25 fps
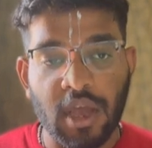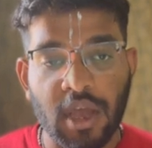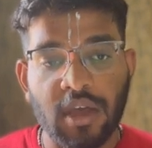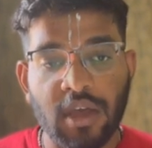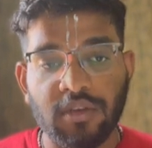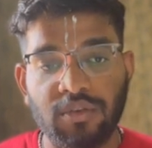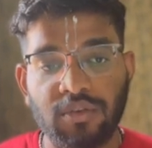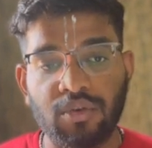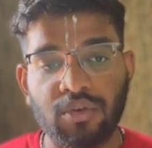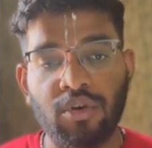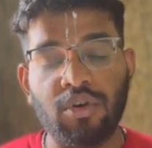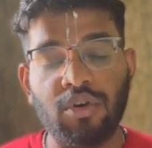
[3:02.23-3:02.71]

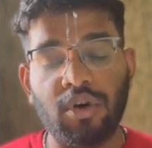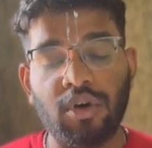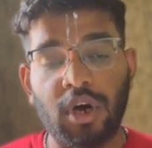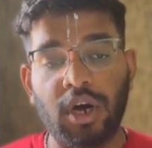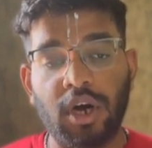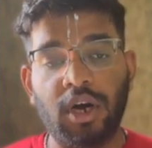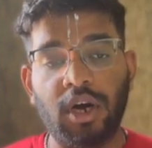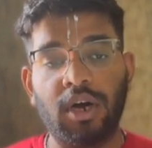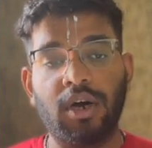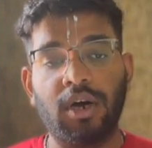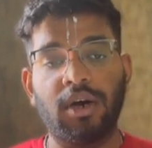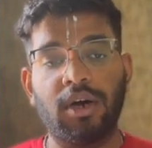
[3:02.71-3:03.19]
So
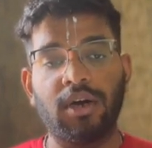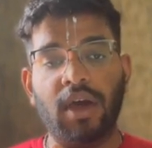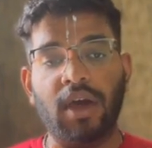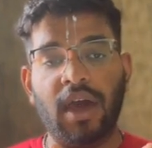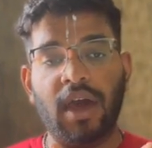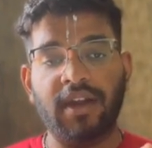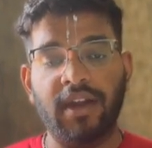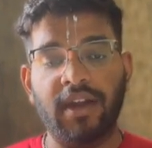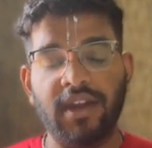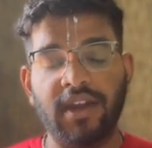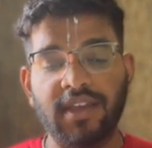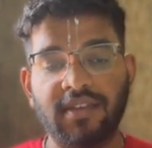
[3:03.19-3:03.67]
a
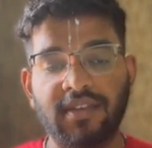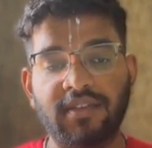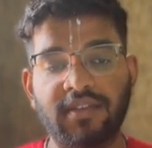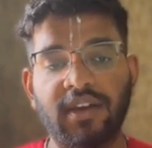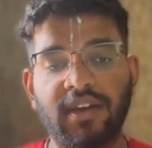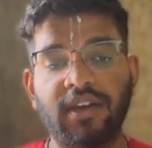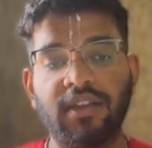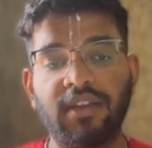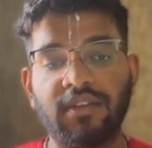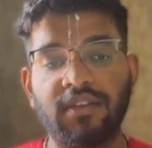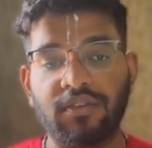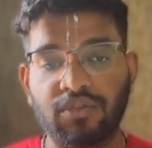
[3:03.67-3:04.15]
ready
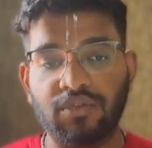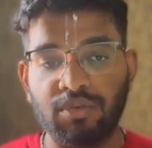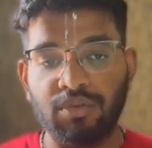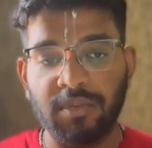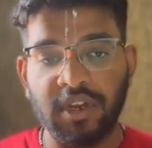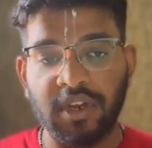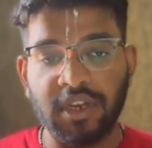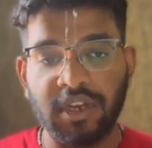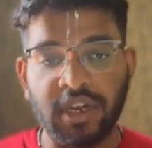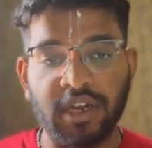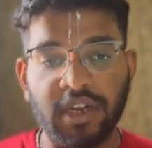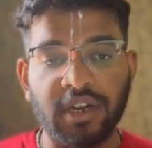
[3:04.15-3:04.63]
state is to be
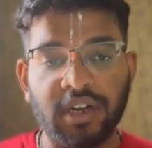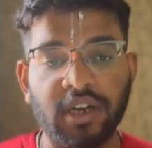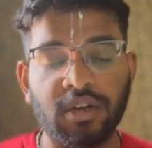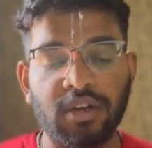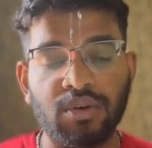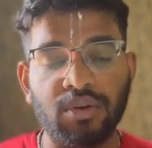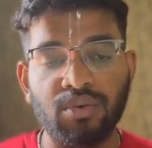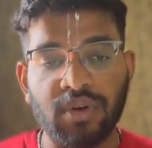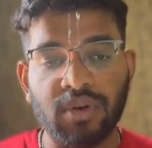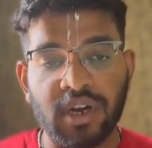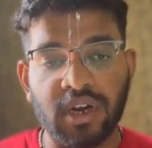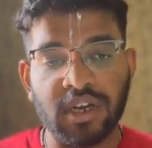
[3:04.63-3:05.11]
needed
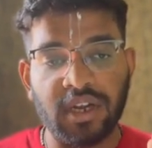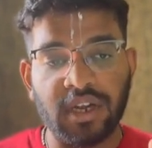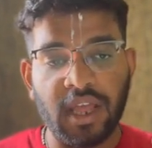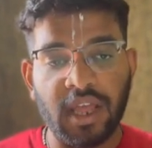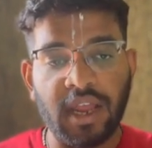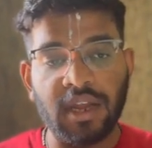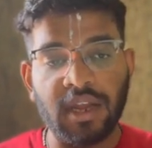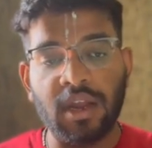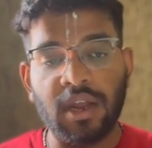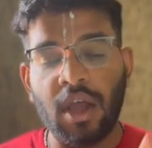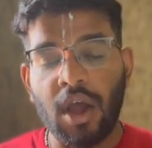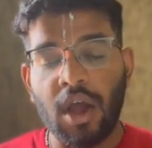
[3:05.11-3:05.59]
to
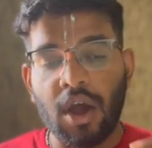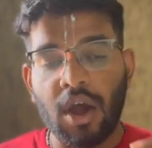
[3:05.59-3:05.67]
contain